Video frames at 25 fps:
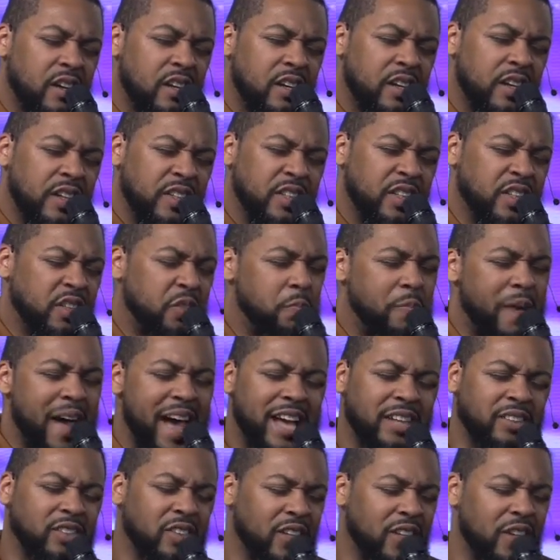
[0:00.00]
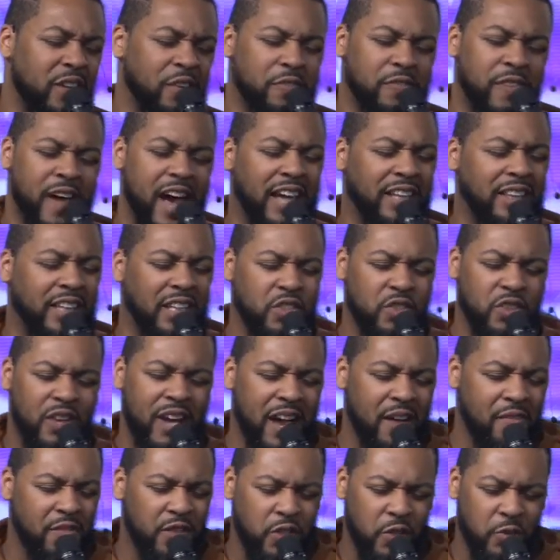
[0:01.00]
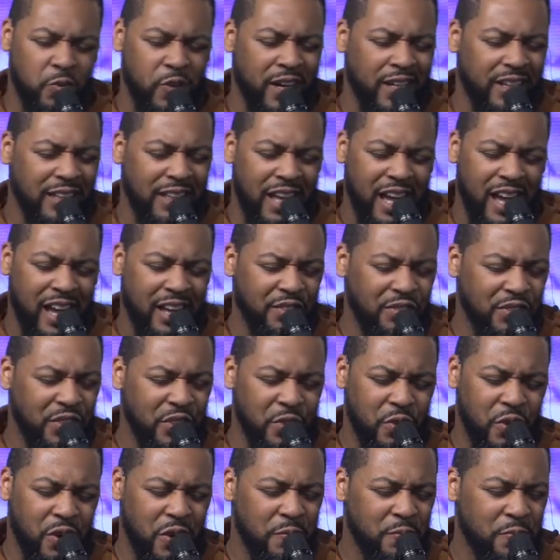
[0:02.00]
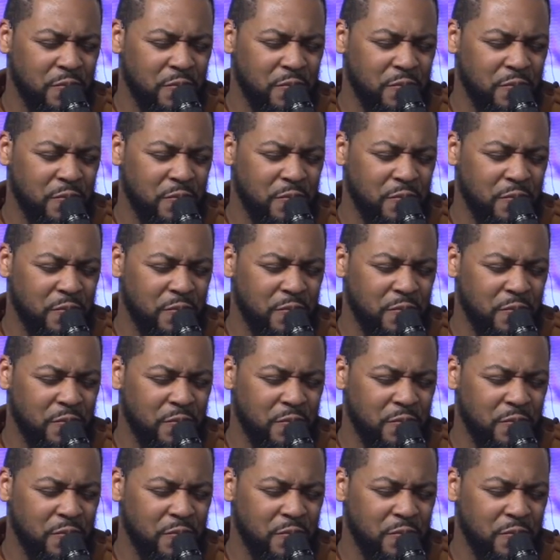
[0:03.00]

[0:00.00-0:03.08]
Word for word: just bask in the fact that you have a direct line to Him.